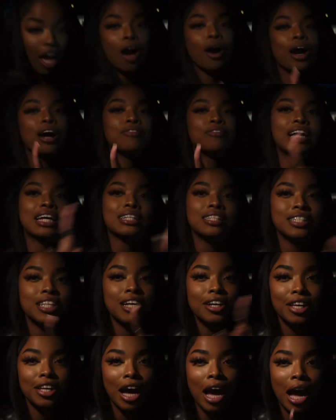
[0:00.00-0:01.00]
I forgot to
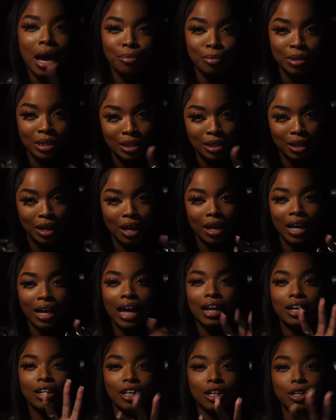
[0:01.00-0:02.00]
tell y'all, I've been
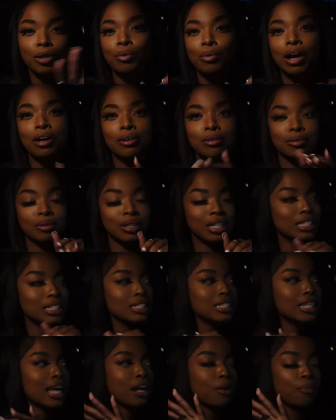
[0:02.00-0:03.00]
kind of looking around because
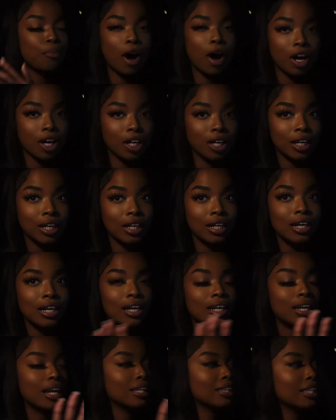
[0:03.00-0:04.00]
it's at a park.
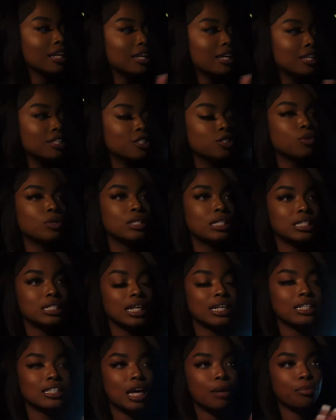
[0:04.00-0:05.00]
Like, that he's doing this
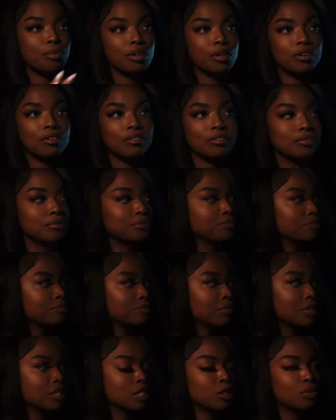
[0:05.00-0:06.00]
like type of
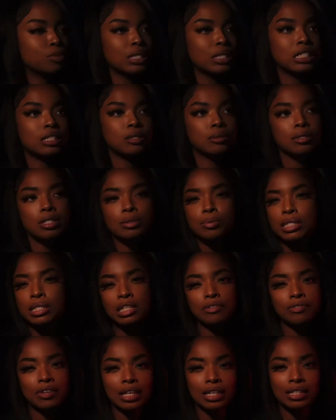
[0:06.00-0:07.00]

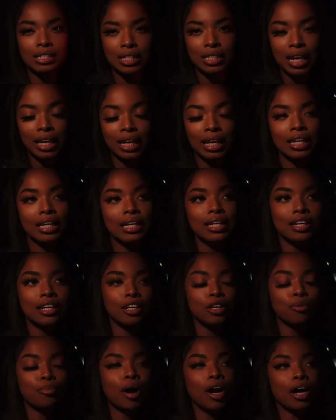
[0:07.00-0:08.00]
specific aesthetic and he
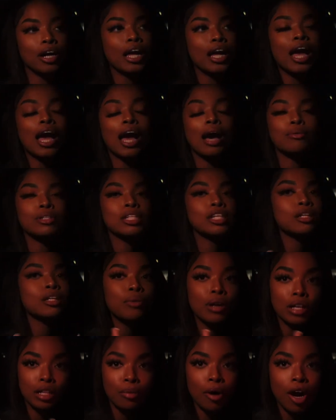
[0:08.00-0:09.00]
needed a park. I was looking
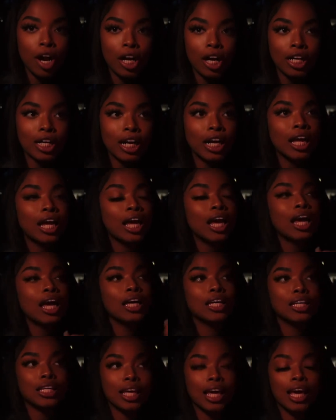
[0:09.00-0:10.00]
around the park.
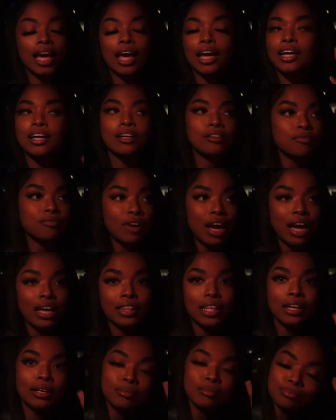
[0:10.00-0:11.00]
Yeah, couldn't
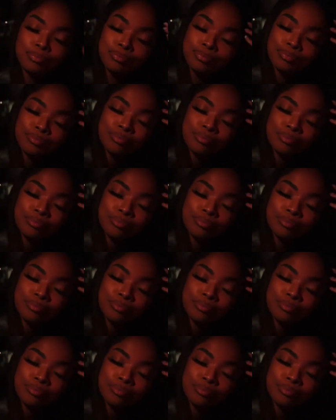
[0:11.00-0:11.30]
find them.